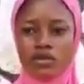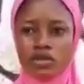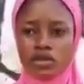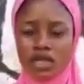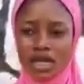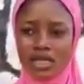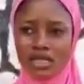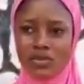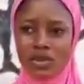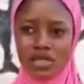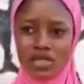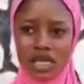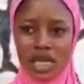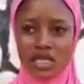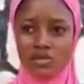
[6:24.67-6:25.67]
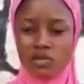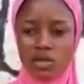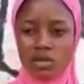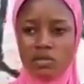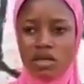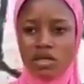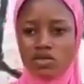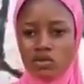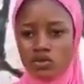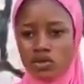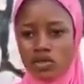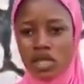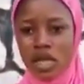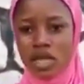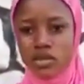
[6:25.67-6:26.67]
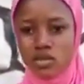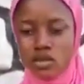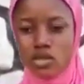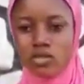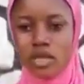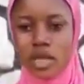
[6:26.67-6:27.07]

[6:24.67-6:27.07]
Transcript: This must be a father, and then